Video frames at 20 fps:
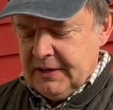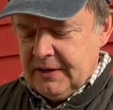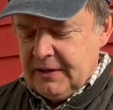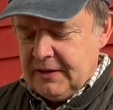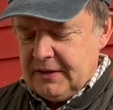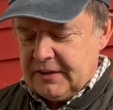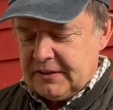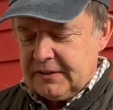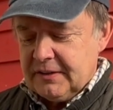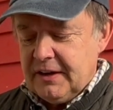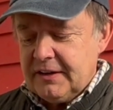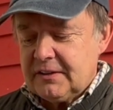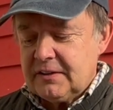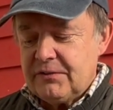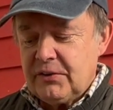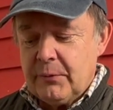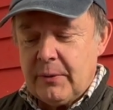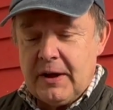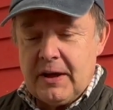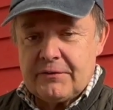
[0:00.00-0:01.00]
and it's nice
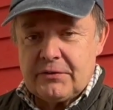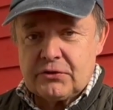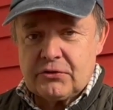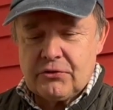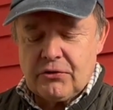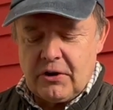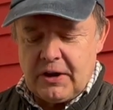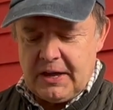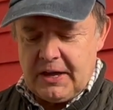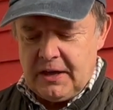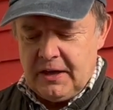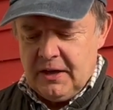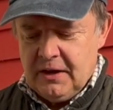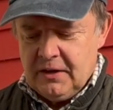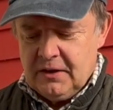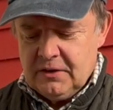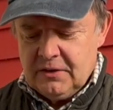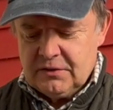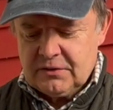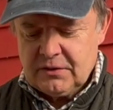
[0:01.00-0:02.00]
if you have a tray.
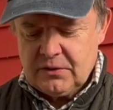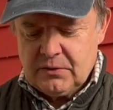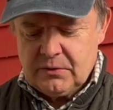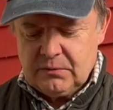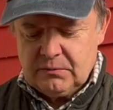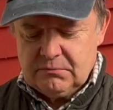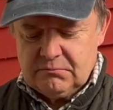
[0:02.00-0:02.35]
So